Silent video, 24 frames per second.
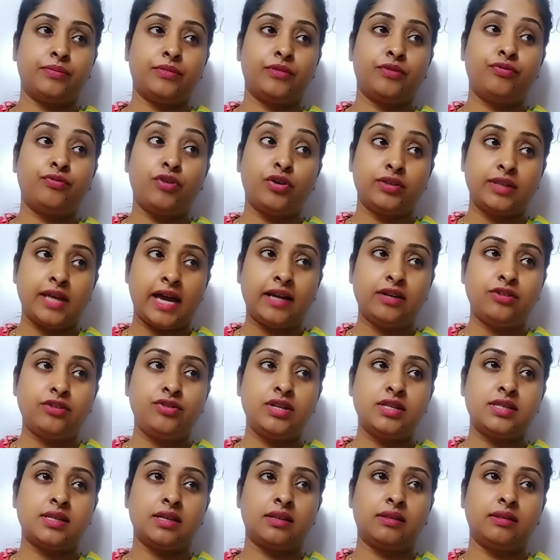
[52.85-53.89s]
for that
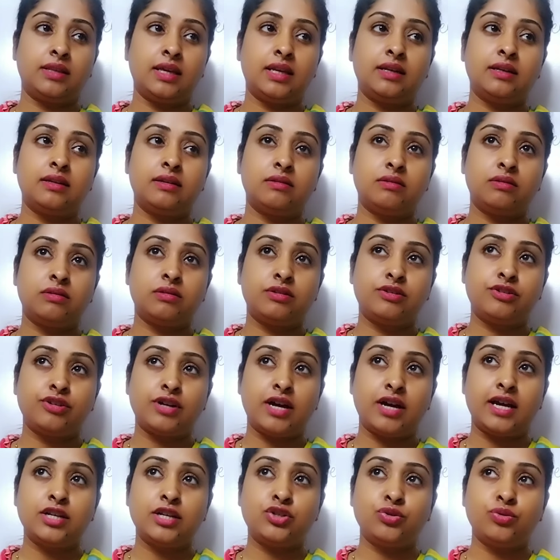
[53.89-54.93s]
reason they
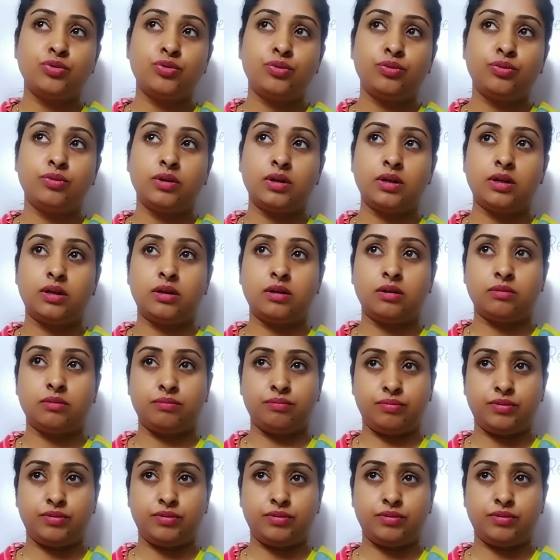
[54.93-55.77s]
try to uh,